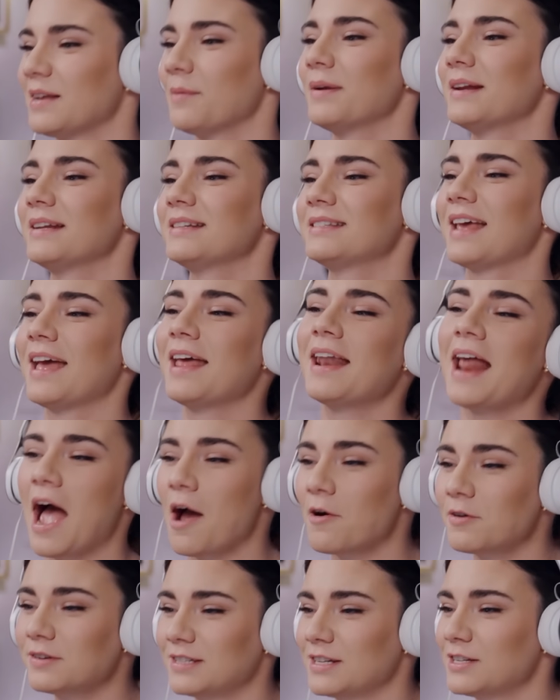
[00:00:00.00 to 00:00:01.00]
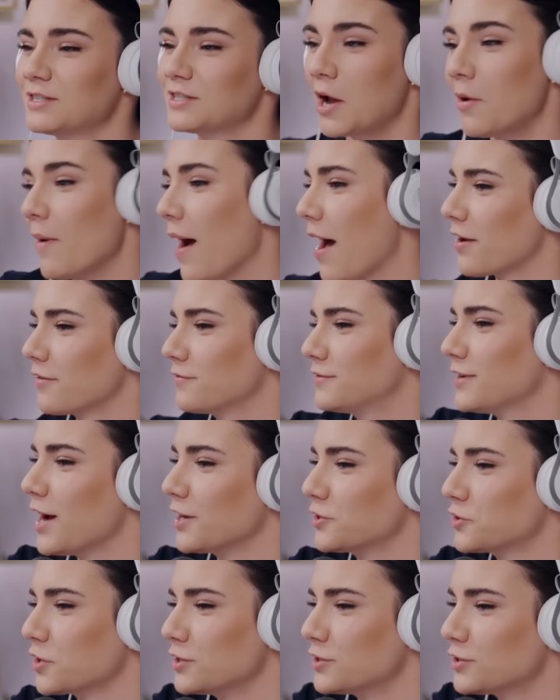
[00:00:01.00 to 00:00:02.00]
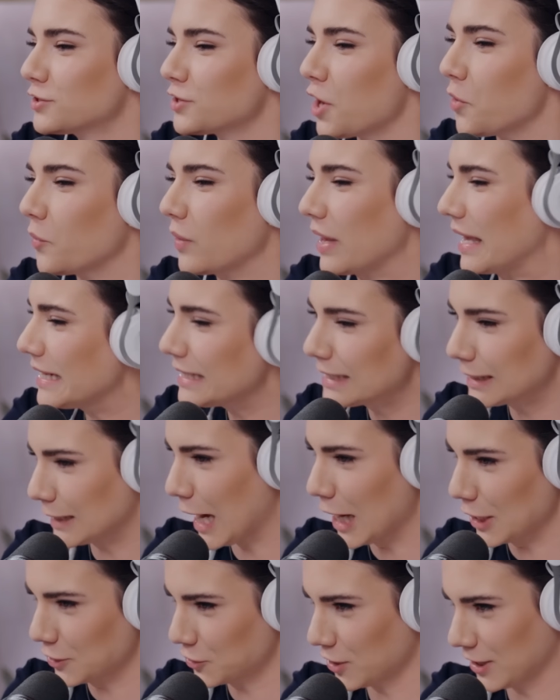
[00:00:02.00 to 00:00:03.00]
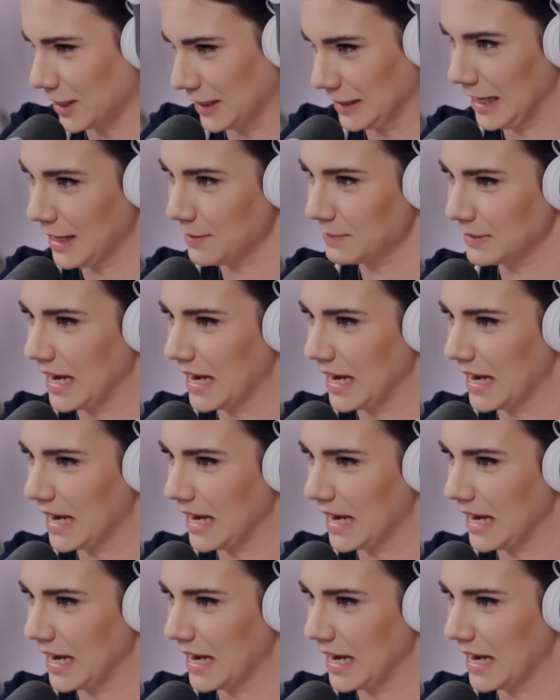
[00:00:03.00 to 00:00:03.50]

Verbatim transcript: Somebody said, How is he so out of touch and so in touch at the same